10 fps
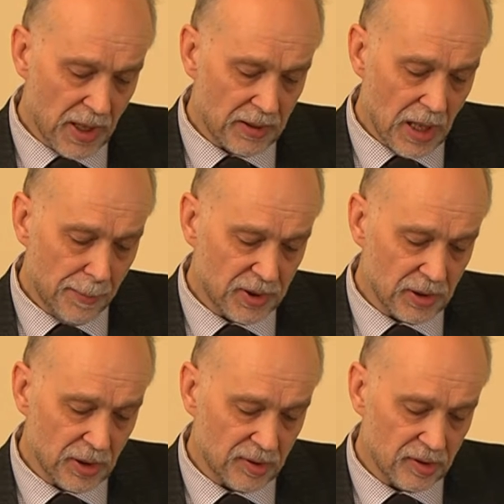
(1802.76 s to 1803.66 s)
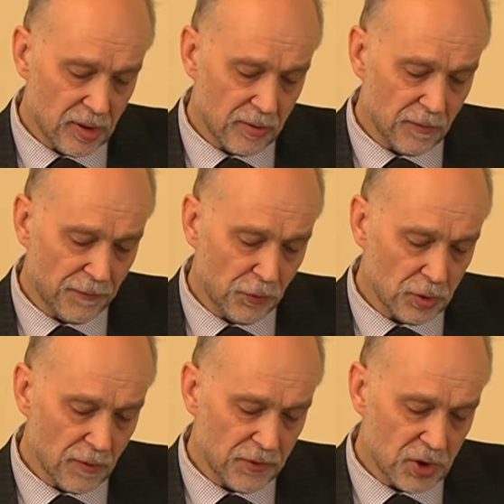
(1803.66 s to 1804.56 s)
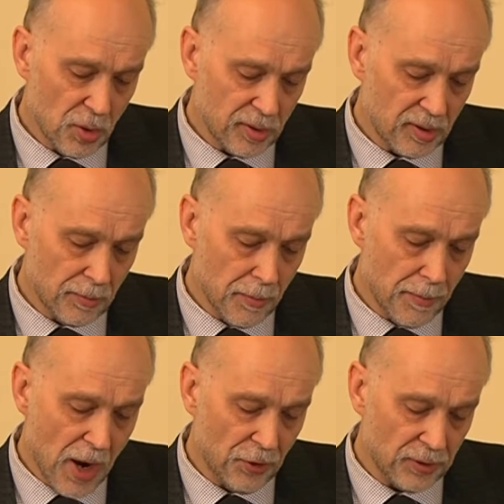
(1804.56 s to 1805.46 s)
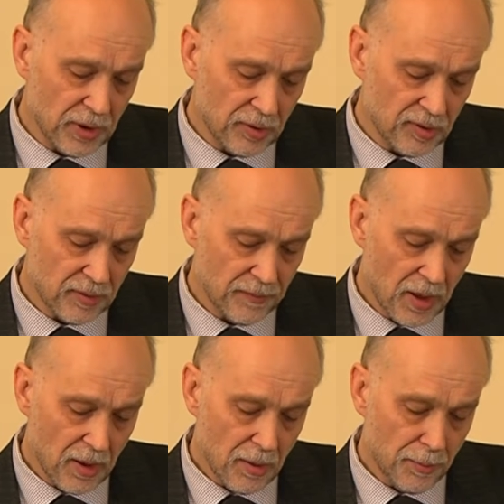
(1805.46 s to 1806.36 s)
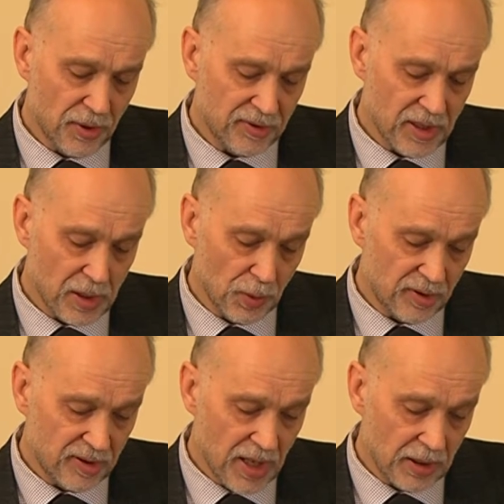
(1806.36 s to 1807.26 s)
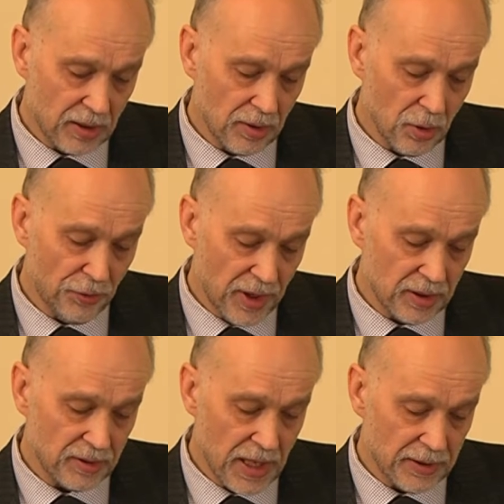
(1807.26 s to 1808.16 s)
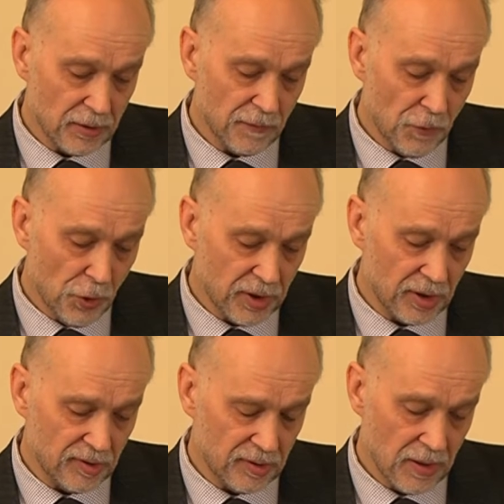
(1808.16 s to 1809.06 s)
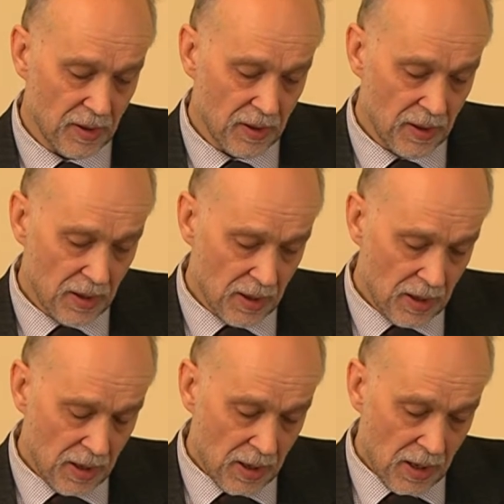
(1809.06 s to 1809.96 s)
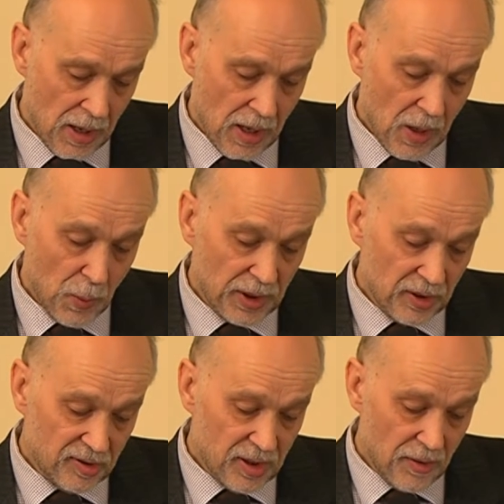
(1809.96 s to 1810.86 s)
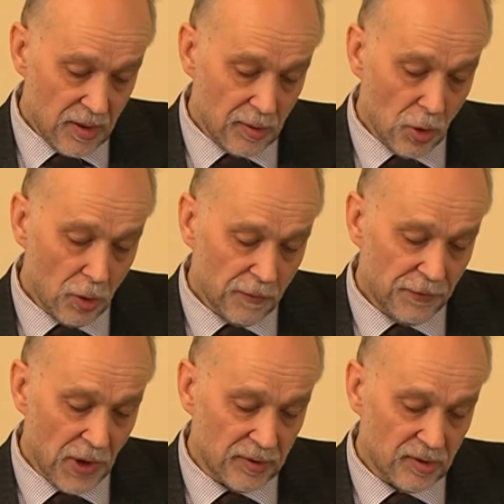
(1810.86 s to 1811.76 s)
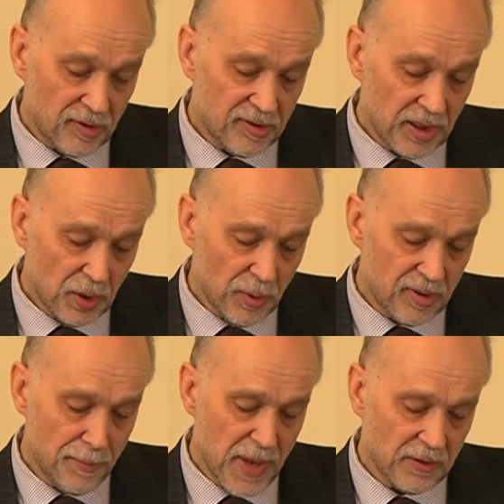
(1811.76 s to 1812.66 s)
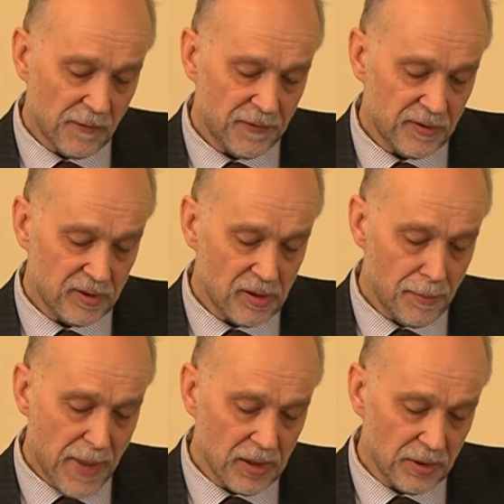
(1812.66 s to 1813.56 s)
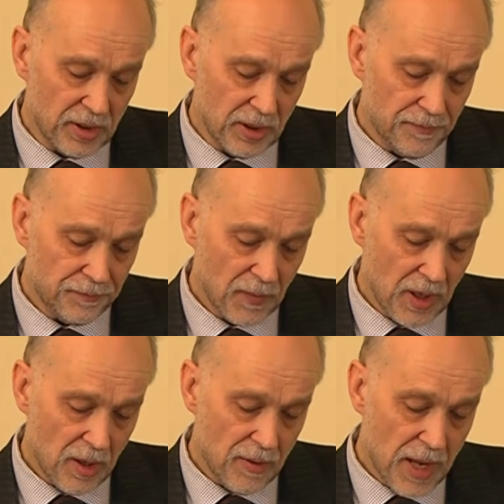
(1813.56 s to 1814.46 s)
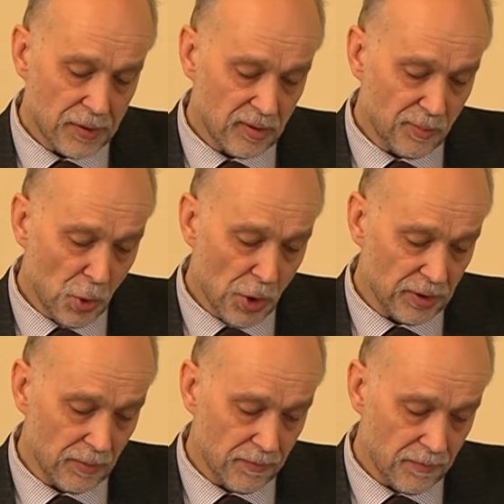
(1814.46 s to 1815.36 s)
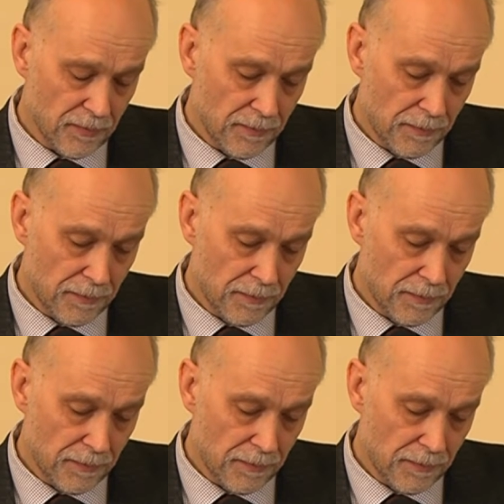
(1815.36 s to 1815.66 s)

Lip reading: and emptiness is the fruit of chosen barrenness. Marcel was saying it already in the 1940s. when he said that the whole France is sick with a metaphysical malady, that is boredom.